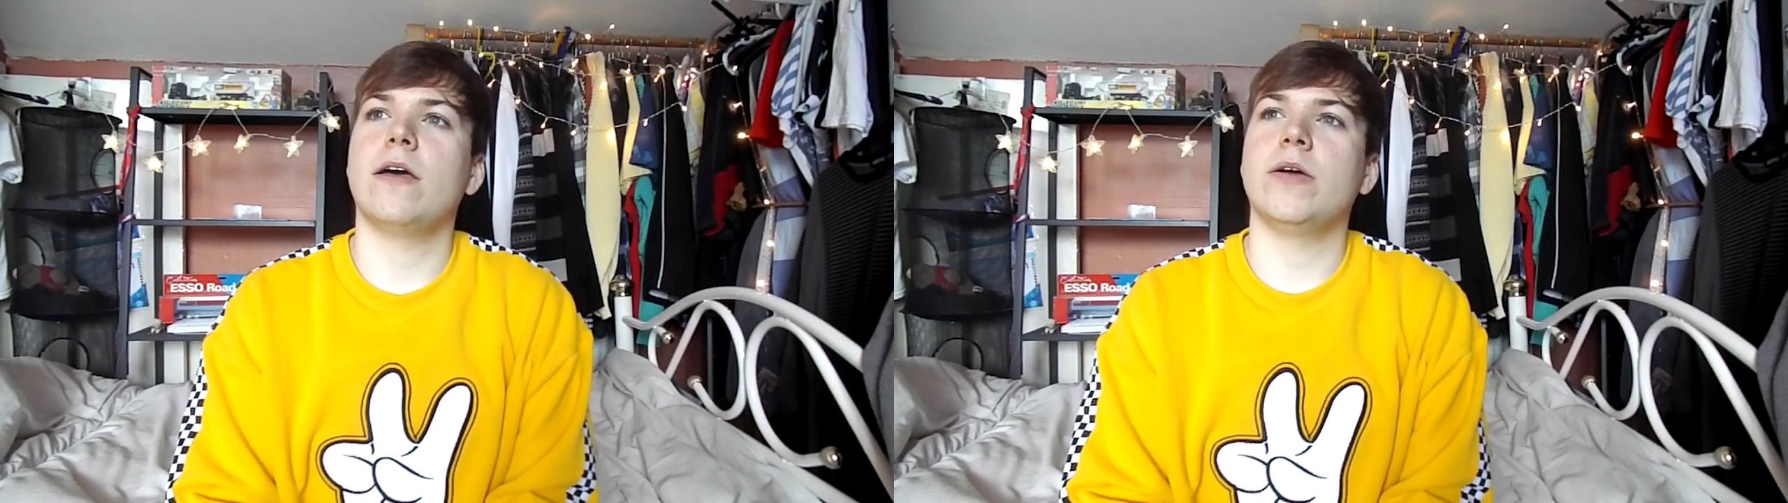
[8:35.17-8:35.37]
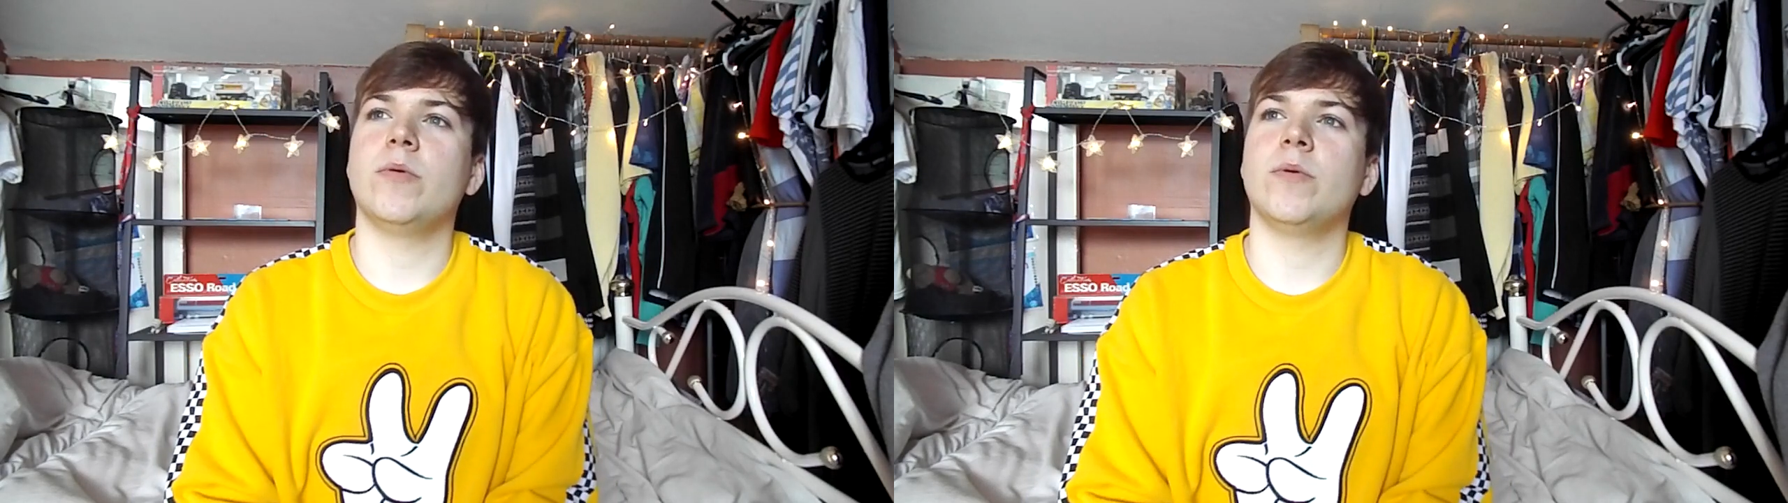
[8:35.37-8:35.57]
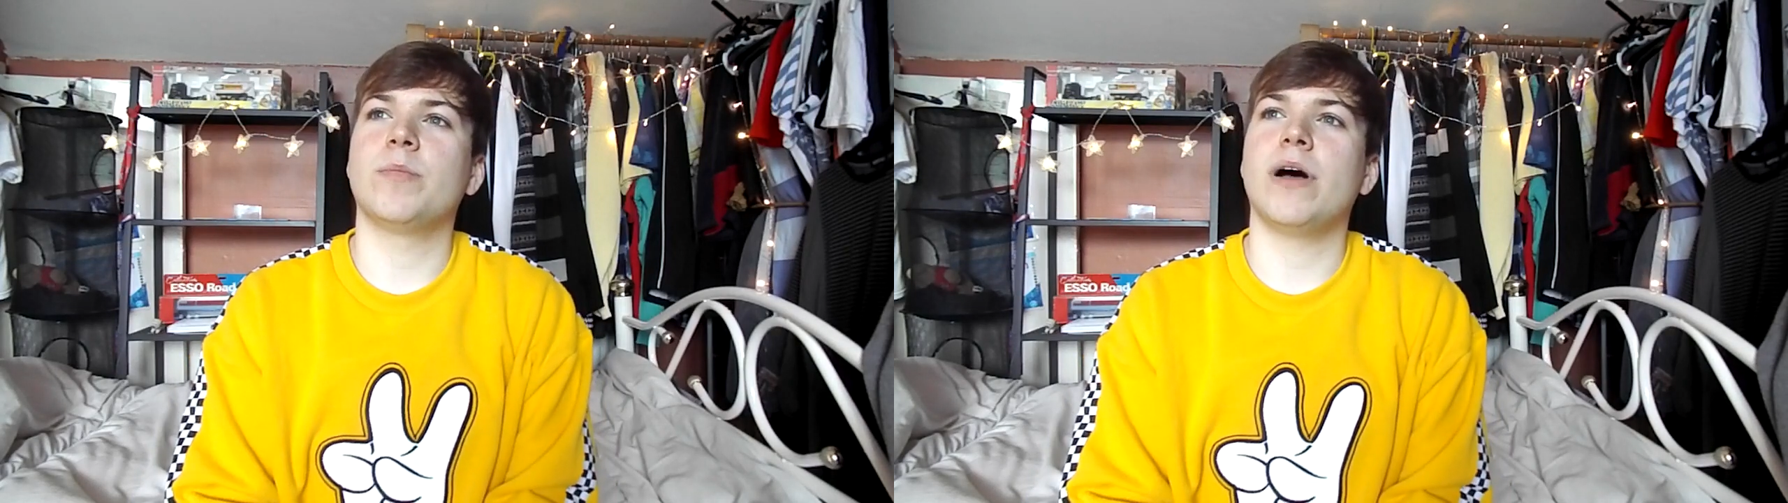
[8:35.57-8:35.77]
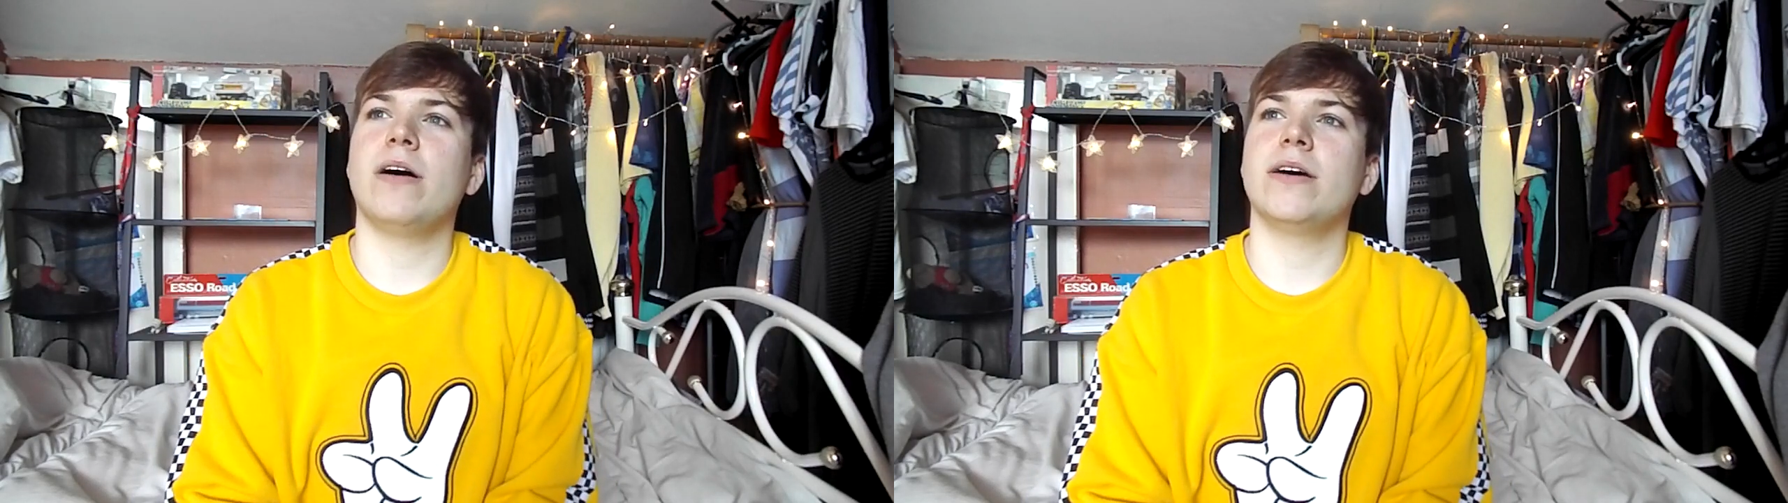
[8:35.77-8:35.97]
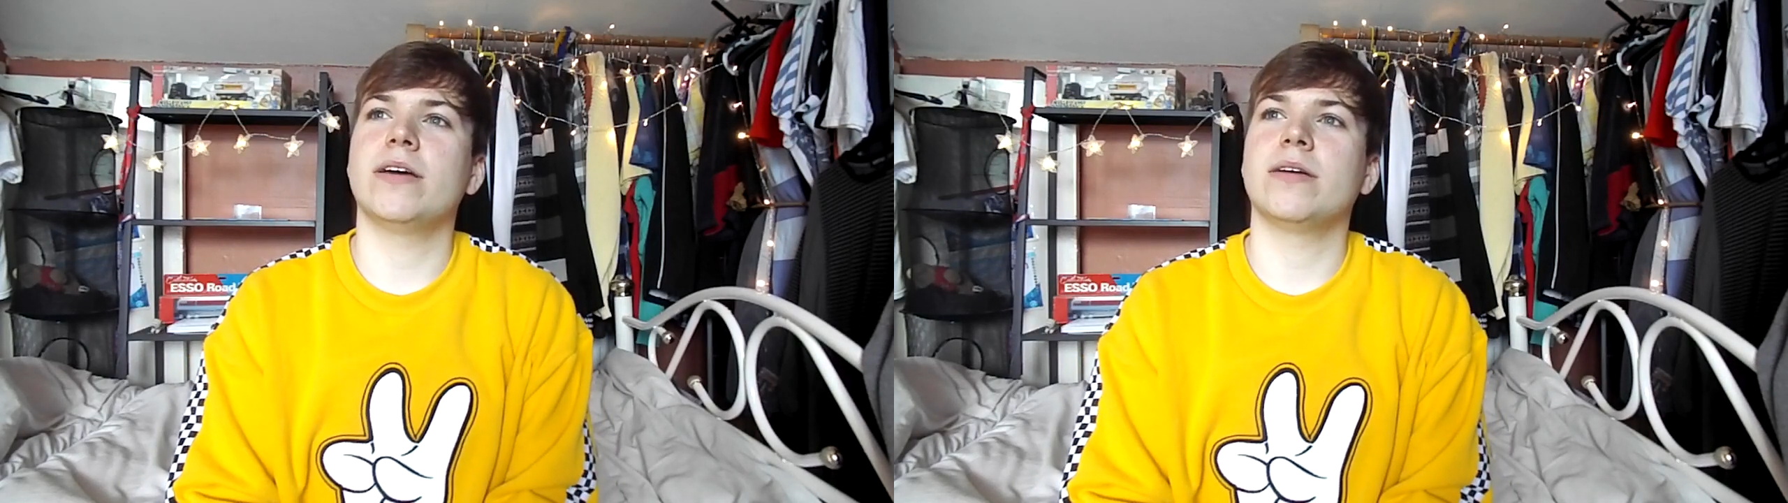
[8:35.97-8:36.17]

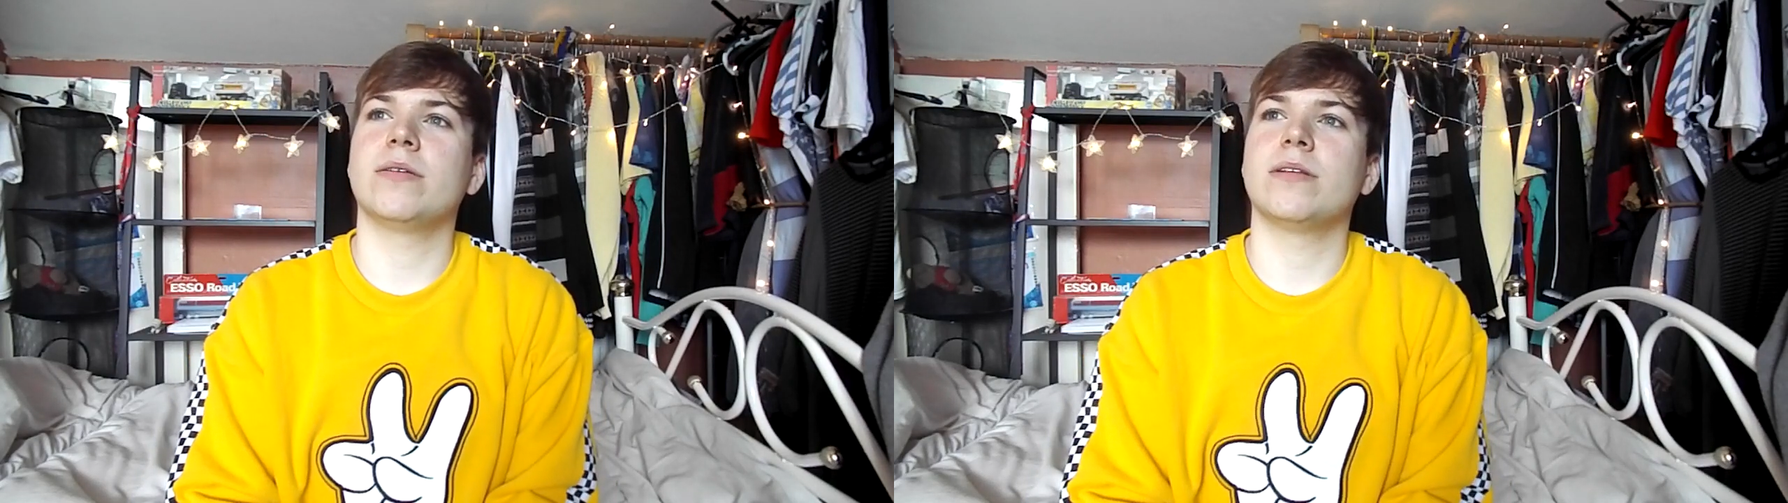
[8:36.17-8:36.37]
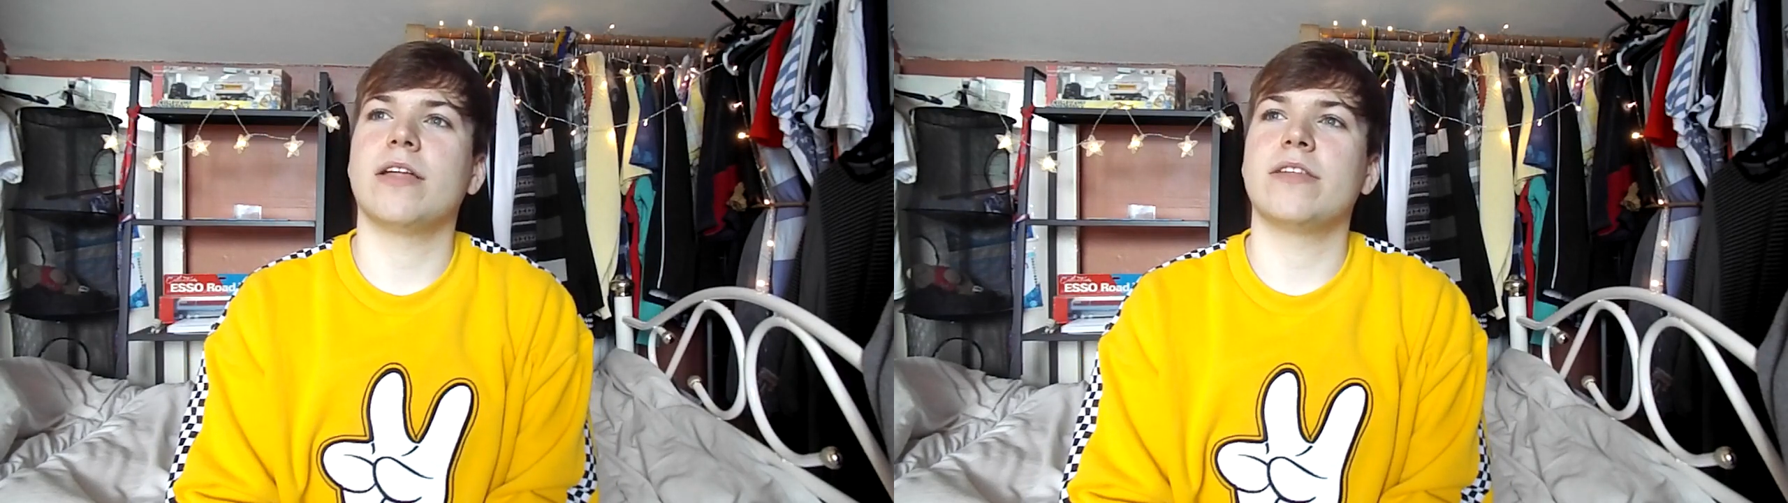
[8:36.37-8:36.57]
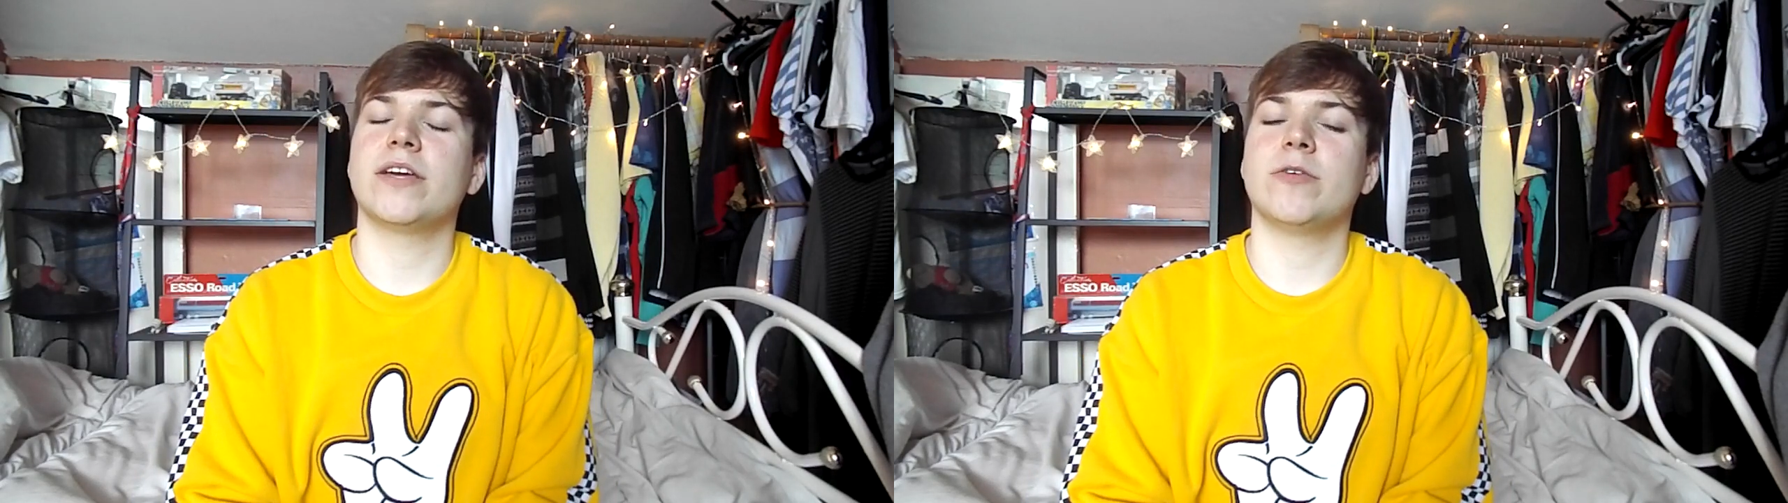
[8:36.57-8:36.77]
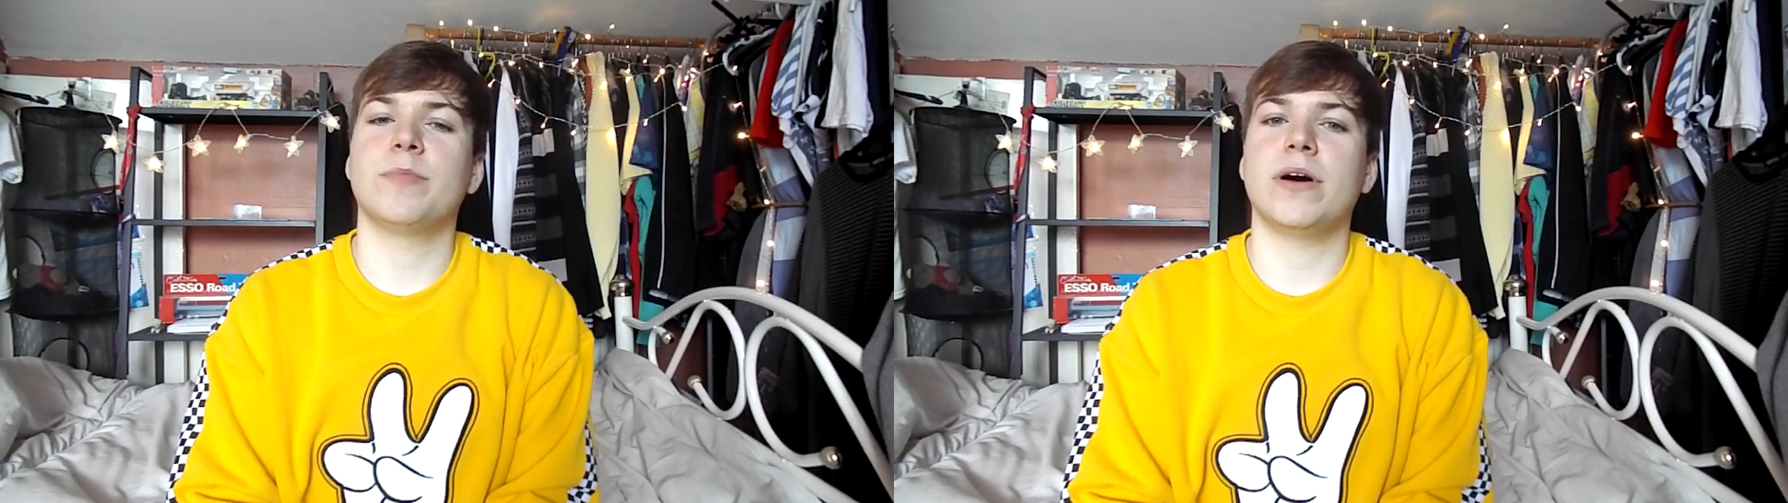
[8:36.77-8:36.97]
I think it was